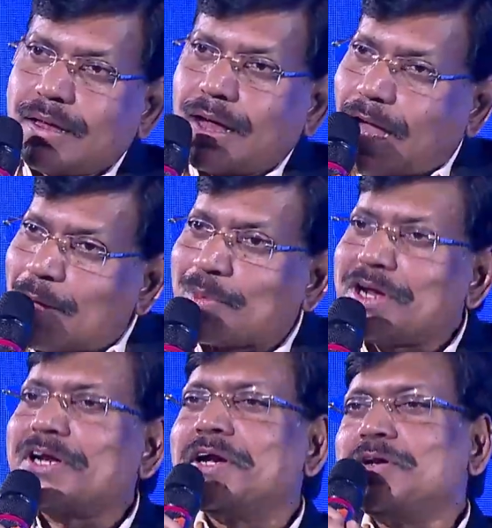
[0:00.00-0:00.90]
I am
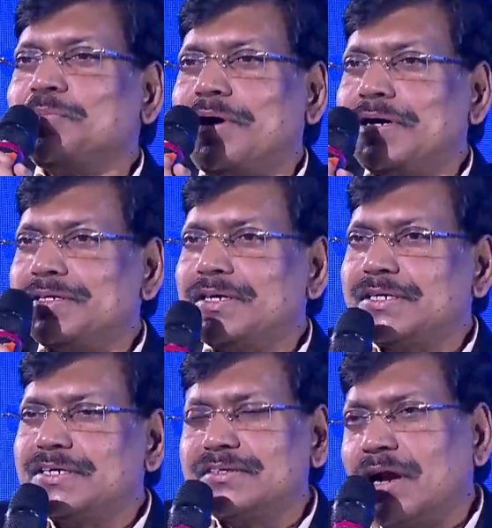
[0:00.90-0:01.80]
reiterating point that
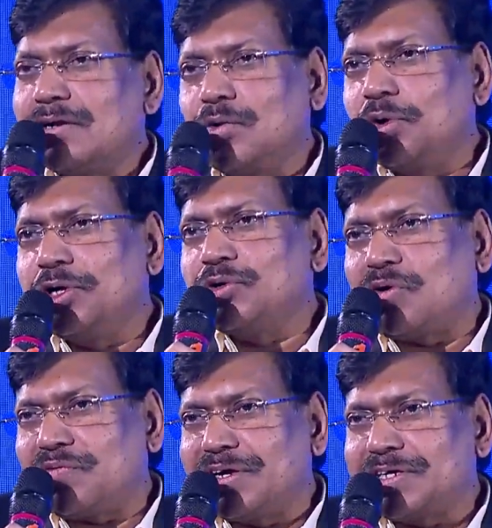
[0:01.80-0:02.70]
it is not going to
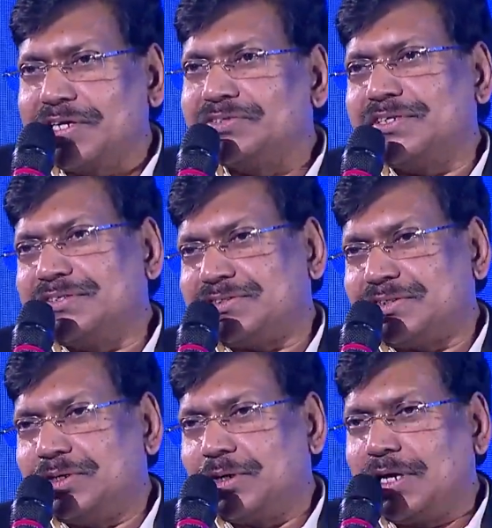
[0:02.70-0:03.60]
affect teachers'
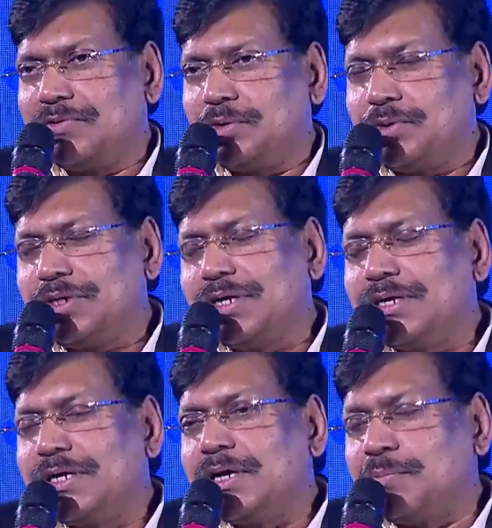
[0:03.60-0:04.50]
livelihood,
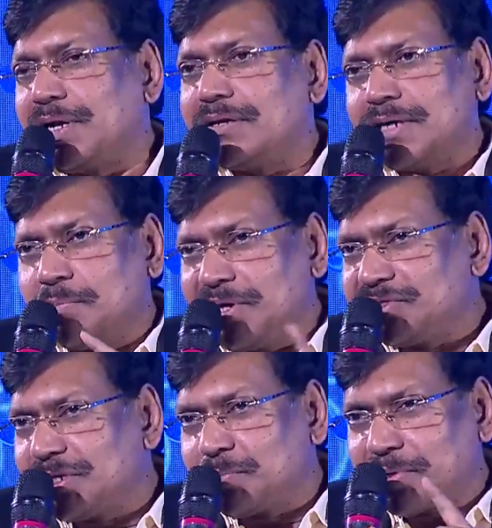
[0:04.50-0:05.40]
because I
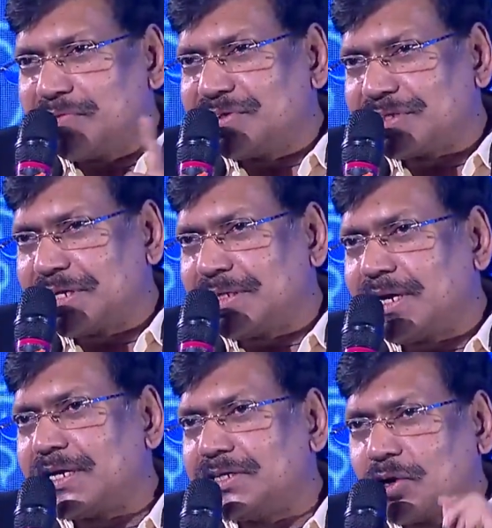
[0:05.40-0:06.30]
mentioned previously
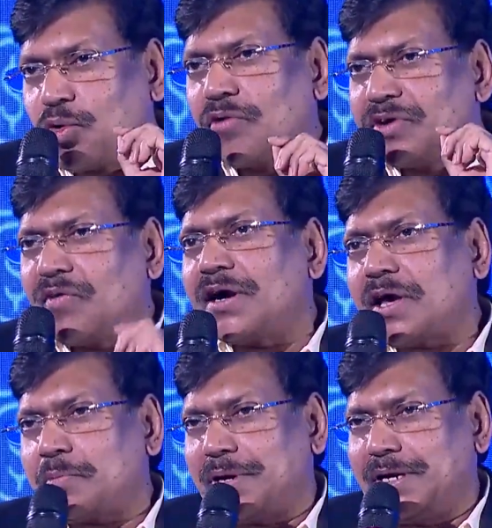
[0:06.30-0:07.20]
that in the COVID what
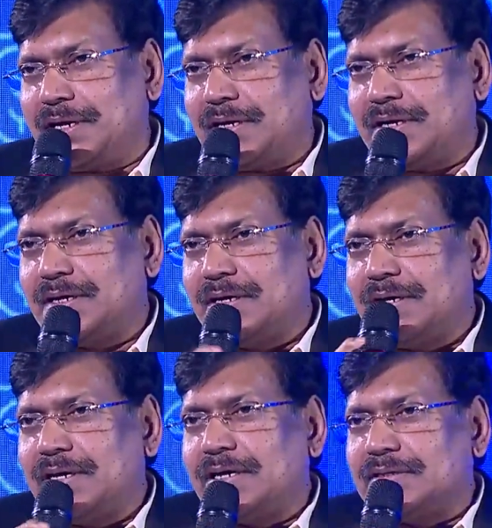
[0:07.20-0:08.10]
happened,
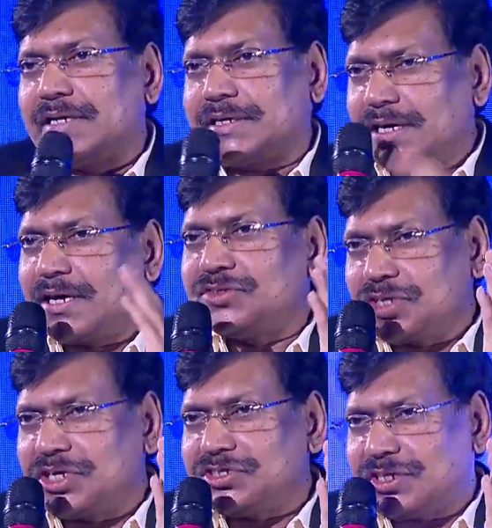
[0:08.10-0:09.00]
the tech
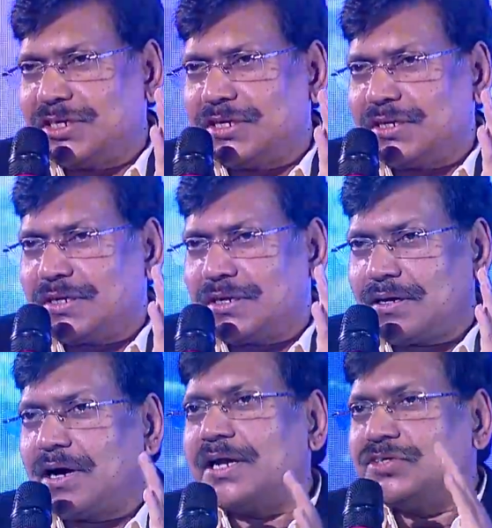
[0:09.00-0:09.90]
education
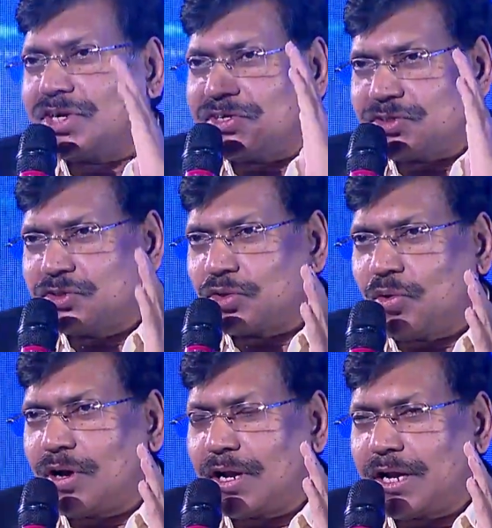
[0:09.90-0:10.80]
or education through
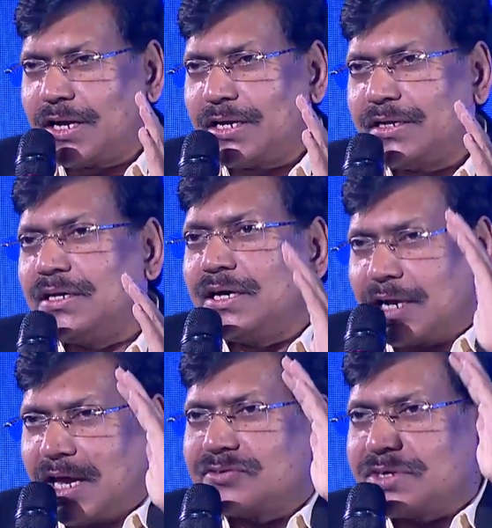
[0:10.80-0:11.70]
online
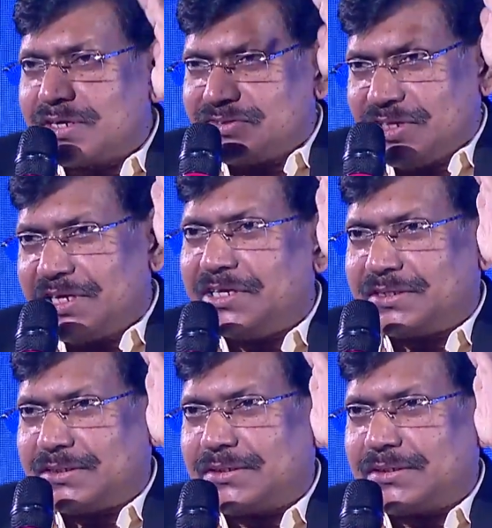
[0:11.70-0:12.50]
reached its zenith.